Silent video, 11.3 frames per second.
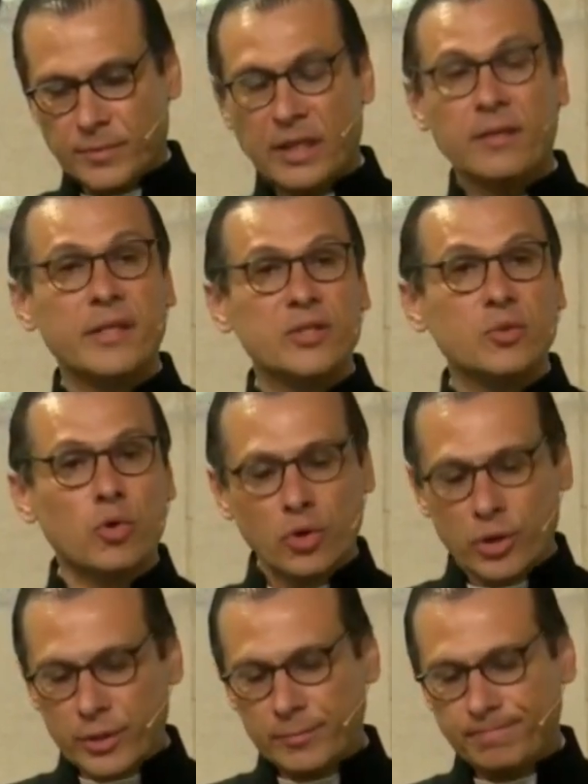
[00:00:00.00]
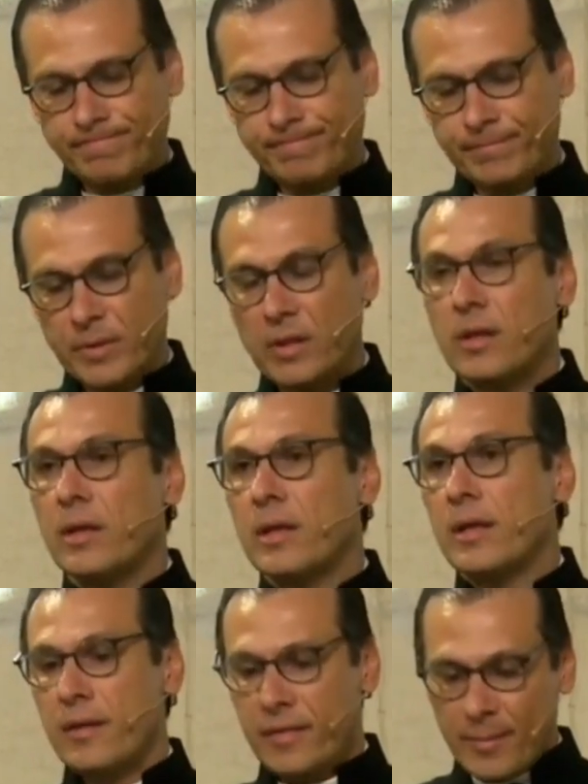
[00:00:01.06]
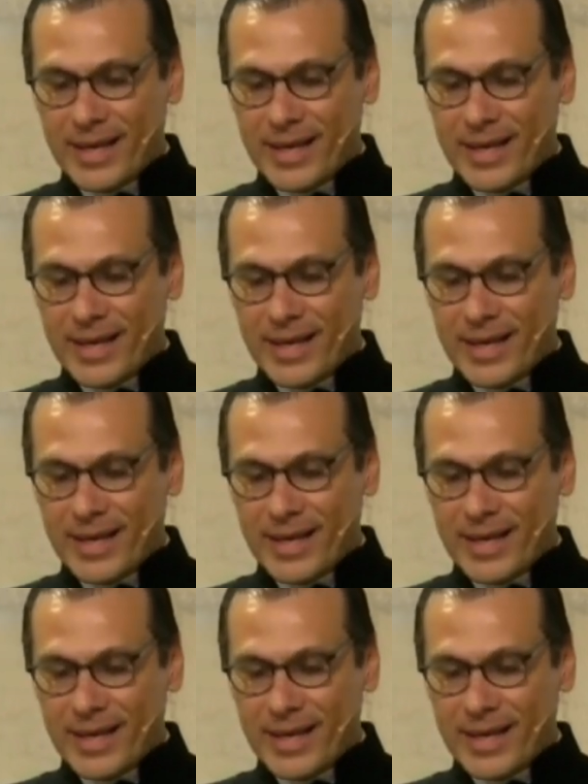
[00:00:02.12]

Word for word: In this war, the